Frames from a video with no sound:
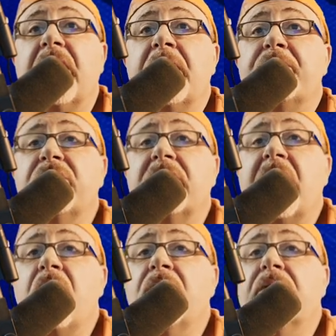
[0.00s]
I put,
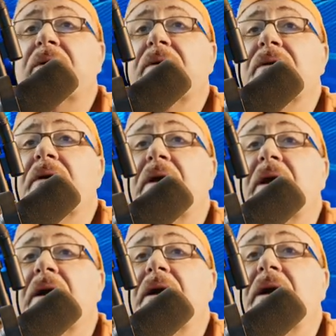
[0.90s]
how
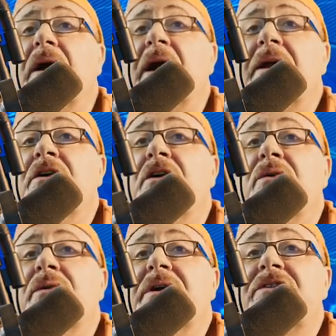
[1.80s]
I
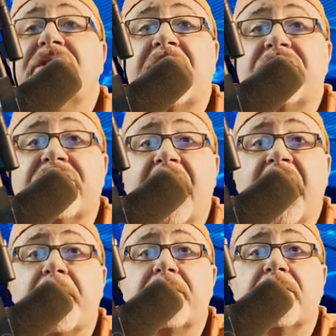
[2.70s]
know it's not a
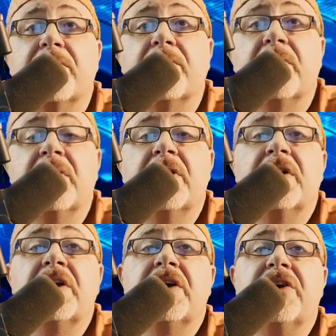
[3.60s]
scam.
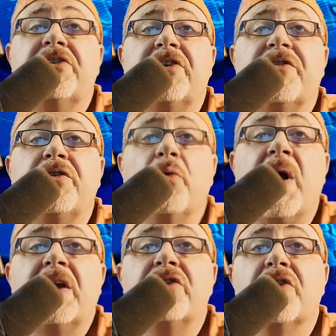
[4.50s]
He said, if you
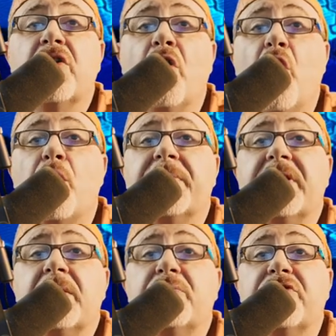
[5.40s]
want, you can call
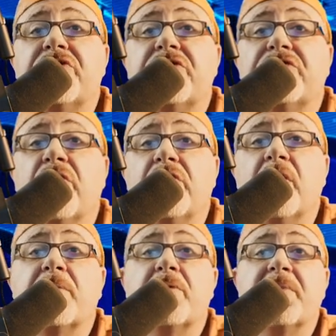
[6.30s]
me. He puts his phone
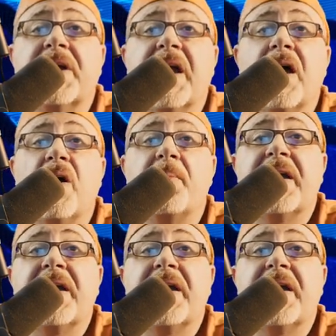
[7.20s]
number, Miguel.